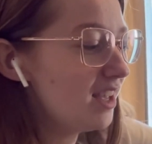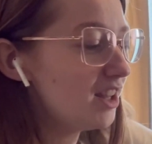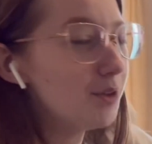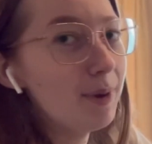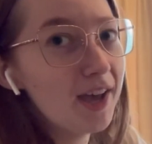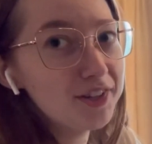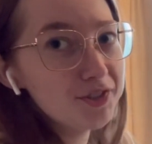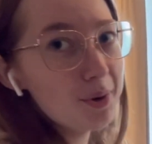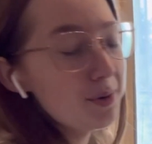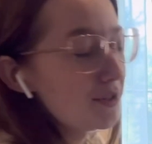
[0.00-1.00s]
the bags
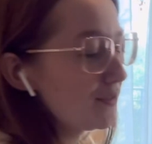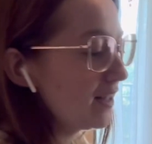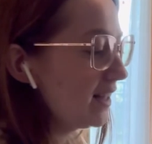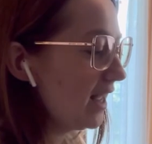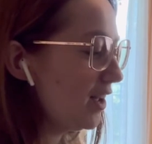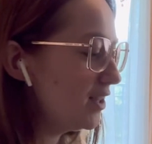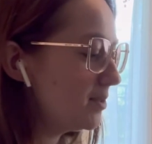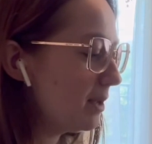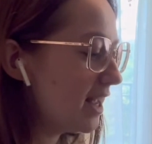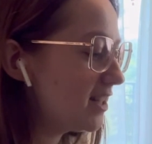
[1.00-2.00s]
are always really loud, these
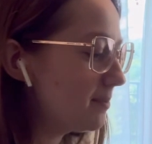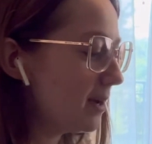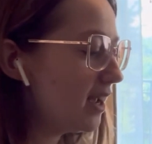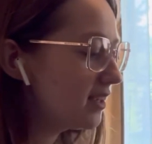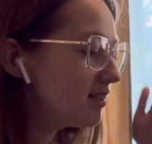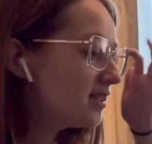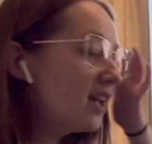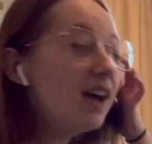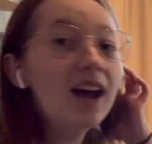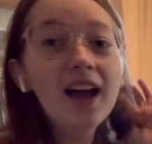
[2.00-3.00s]
plastic bags.
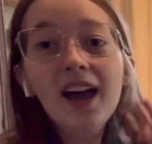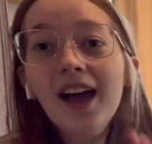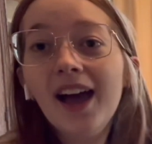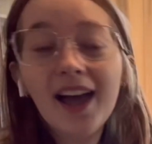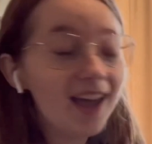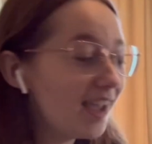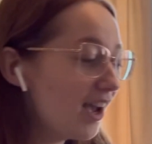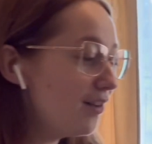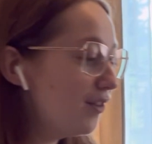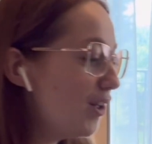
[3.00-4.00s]
I
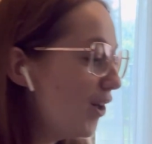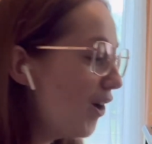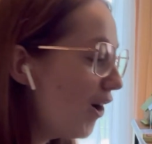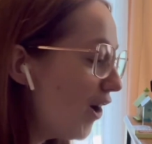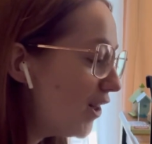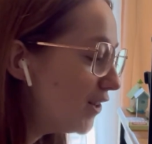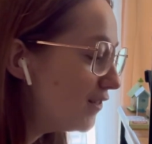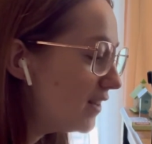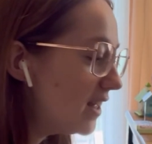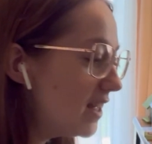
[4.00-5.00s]
have all
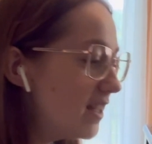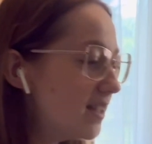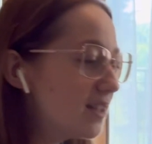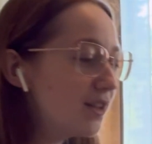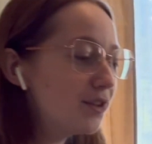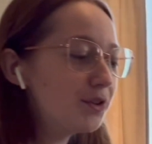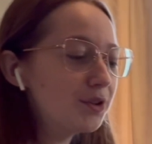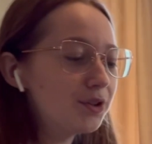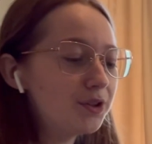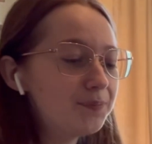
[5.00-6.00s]
of these
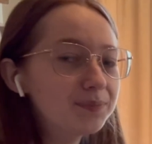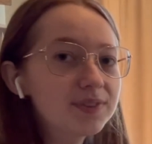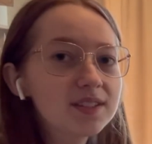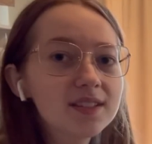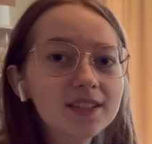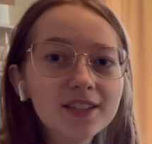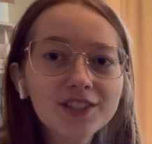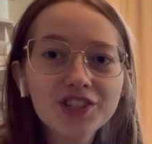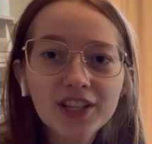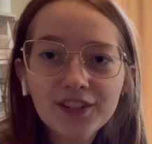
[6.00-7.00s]
little
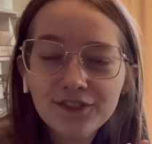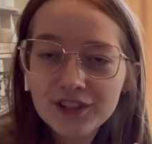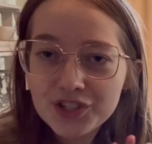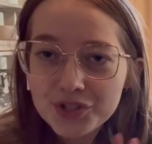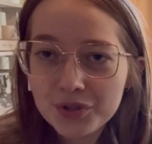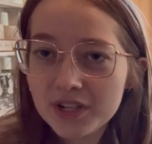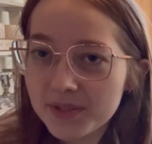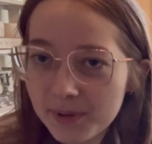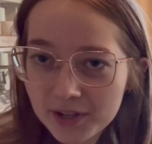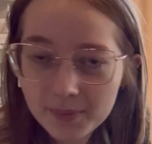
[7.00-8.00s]
jellyfish, or as
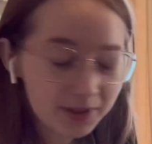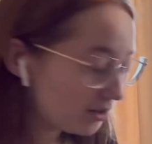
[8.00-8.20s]
my grandmother